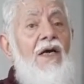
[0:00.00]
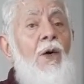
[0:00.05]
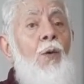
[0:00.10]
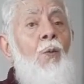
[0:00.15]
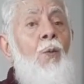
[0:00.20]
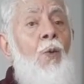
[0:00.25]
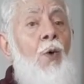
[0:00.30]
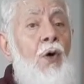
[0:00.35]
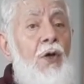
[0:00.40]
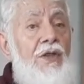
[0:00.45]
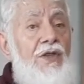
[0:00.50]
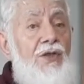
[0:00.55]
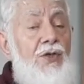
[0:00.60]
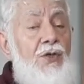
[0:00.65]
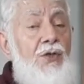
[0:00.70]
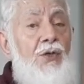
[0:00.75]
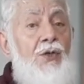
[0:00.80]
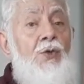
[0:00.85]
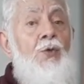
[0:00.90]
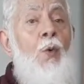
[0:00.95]

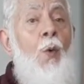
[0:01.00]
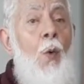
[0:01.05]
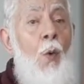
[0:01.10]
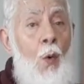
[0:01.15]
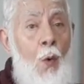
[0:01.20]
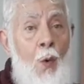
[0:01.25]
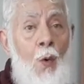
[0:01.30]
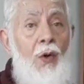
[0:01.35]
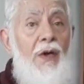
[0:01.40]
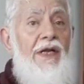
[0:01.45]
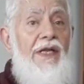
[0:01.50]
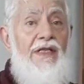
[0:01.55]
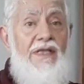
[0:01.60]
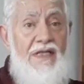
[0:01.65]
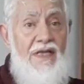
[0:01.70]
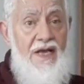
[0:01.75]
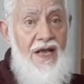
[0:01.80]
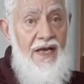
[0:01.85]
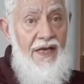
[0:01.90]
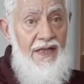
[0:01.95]
wanted to own
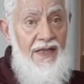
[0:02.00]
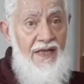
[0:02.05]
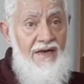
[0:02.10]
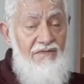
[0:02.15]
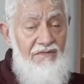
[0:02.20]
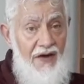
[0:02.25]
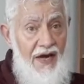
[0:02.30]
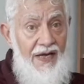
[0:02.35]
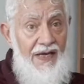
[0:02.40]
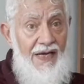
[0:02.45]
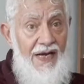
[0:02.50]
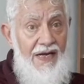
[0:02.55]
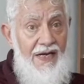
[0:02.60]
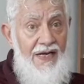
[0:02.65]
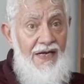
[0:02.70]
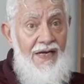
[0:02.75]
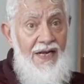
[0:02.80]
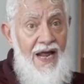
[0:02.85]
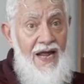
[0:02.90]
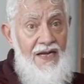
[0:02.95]
it in the final
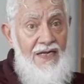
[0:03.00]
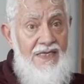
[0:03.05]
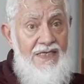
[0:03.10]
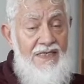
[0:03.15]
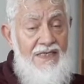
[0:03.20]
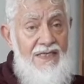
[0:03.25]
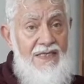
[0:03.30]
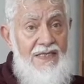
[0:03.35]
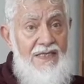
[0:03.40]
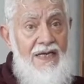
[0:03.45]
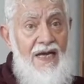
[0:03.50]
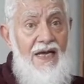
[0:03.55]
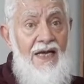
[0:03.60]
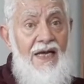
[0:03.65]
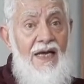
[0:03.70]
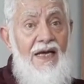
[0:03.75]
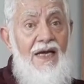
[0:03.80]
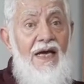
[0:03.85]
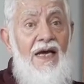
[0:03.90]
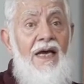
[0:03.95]
analysis,
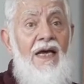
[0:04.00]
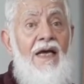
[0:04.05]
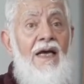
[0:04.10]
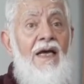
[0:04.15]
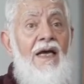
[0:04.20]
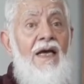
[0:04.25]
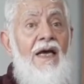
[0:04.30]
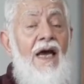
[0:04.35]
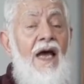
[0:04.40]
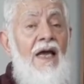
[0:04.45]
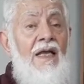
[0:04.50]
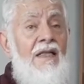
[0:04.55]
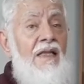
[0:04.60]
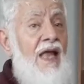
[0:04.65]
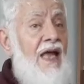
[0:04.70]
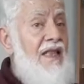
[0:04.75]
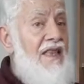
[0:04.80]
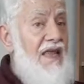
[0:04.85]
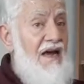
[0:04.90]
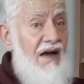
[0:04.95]
and
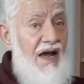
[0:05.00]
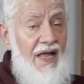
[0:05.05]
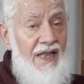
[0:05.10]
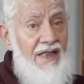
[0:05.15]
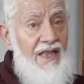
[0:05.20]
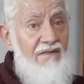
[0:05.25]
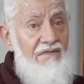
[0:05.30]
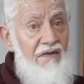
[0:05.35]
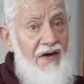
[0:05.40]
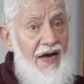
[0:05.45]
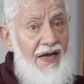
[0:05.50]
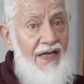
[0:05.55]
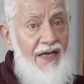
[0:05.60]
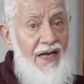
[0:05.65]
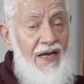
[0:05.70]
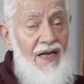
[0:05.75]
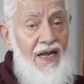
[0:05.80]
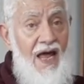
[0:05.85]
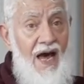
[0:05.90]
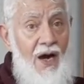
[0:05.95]
at the
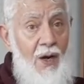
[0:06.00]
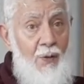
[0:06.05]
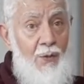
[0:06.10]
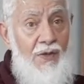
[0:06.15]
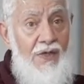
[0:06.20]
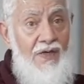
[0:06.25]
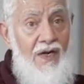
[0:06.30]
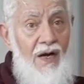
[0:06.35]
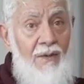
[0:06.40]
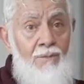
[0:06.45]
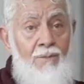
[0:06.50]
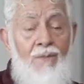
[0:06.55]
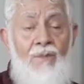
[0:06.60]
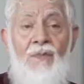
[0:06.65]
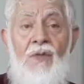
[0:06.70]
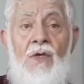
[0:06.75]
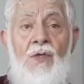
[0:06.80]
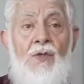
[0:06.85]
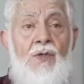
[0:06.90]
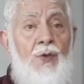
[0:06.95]
final outcome.
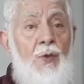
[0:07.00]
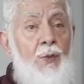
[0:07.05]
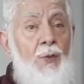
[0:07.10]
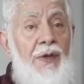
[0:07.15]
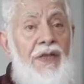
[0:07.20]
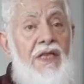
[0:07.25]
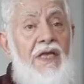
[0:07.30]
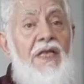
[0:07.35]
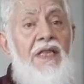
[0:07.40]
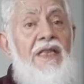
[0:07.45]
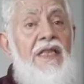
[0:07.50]
So within